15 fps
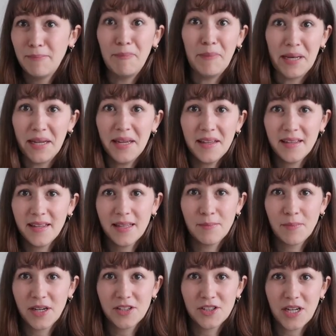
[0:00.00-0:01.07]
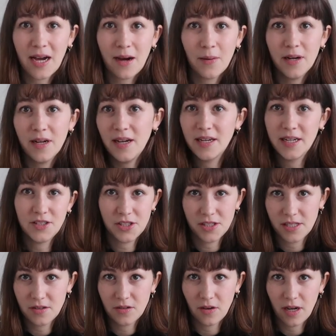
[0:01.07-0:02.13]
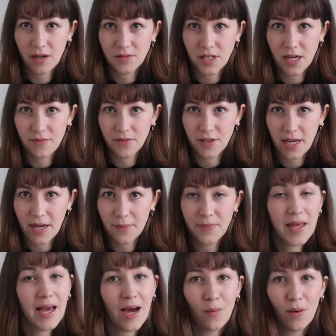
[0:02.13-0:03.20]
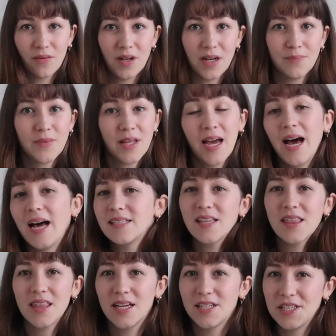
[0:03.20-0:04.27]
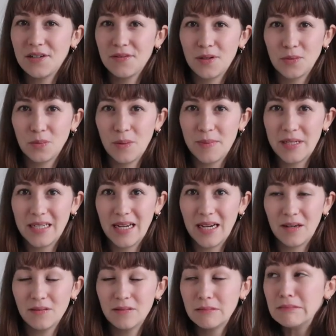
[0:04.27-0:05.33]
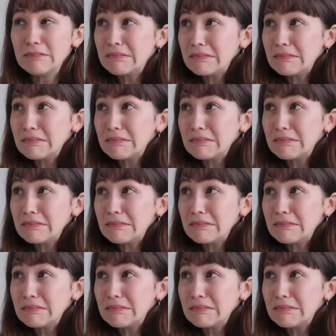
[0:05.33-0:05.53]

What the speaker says: minute in my shower and I just did not have time for that. However, as a 30-year-old woman now,